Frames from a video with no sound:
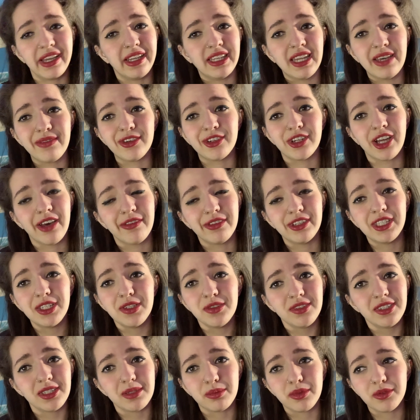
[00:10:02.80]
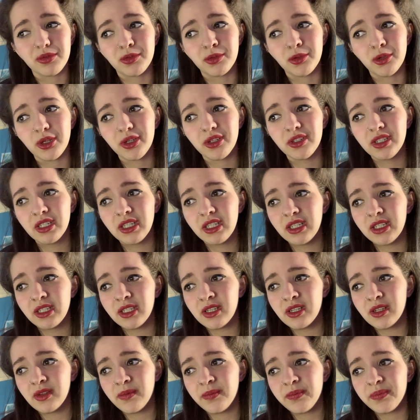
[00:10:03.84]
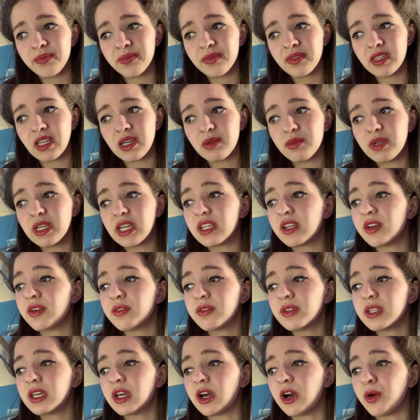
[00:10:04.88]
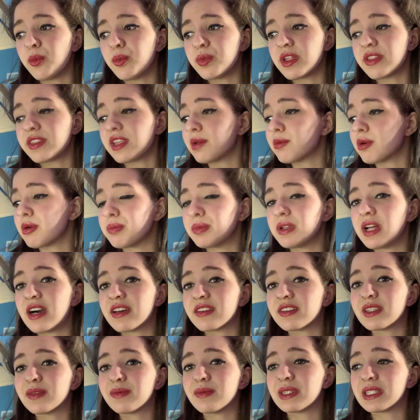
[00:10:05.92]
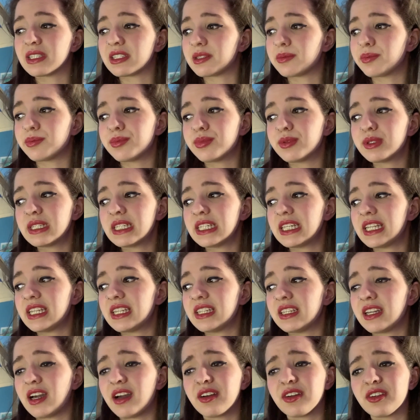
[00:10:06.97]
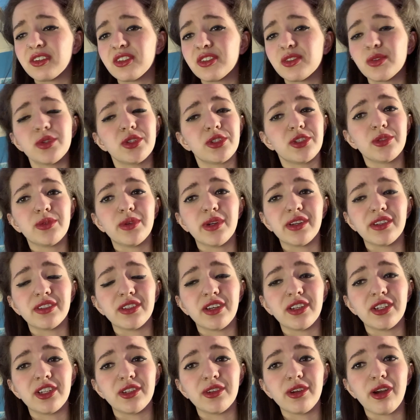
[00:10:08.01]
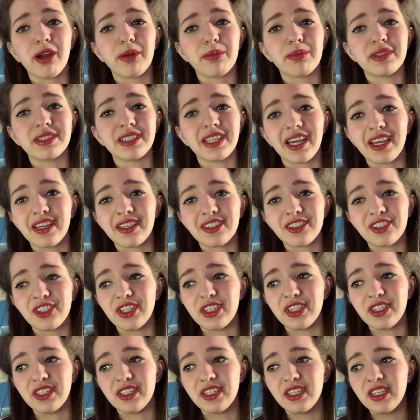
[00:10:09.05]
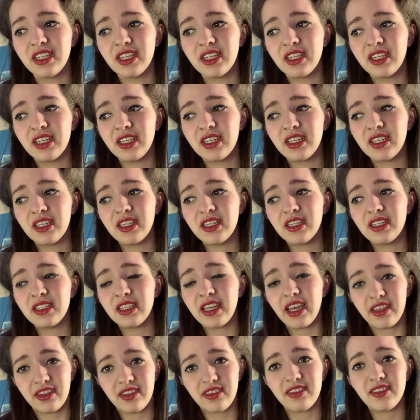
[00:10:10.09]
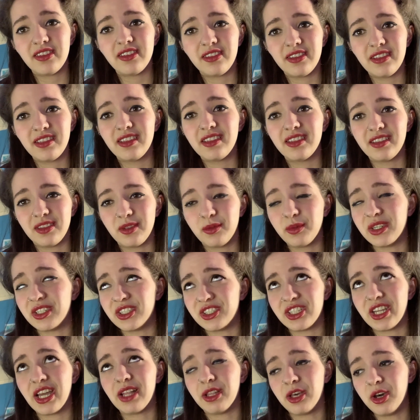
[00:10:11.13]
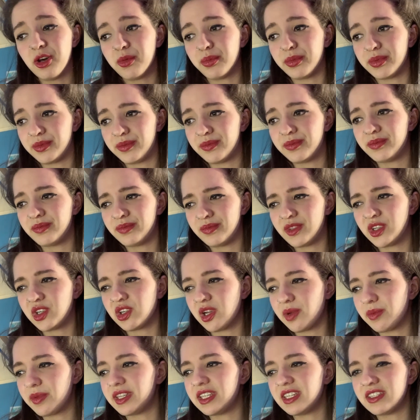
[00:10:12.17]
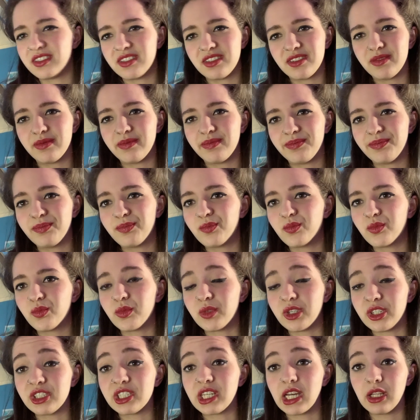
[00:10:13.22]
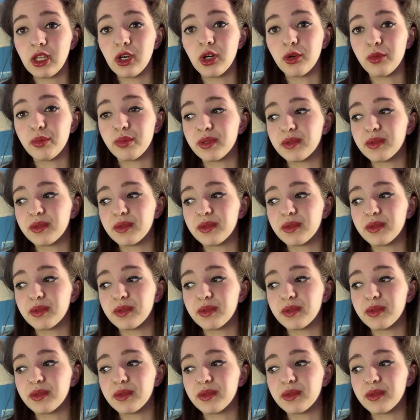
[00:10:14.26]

never having used it before. then we can only hope that they will blossom into brilliant young sorcerers under our protection. Yes, we shall hope, Hermides, we shall hope.